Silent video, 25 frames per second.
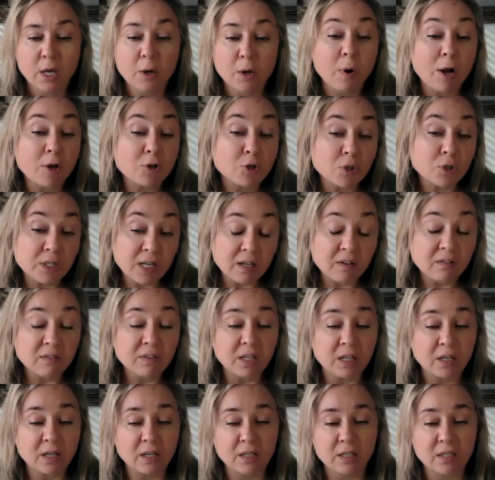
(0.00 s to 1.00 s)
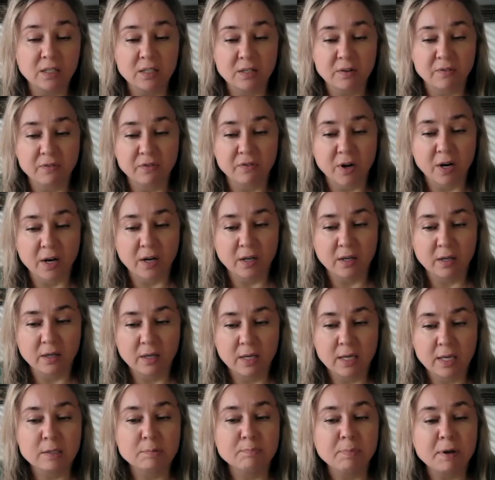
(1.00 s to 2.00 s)
why should they think any different,
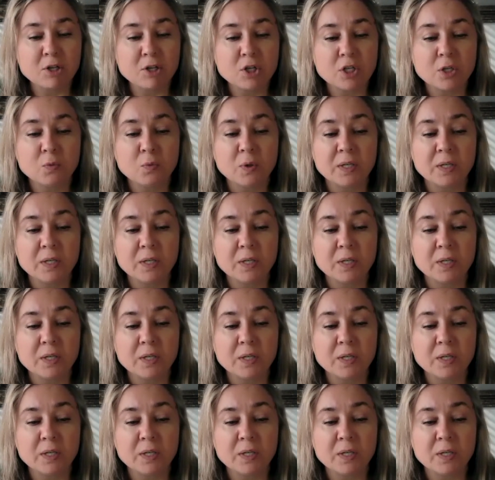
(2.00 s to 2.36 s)
especially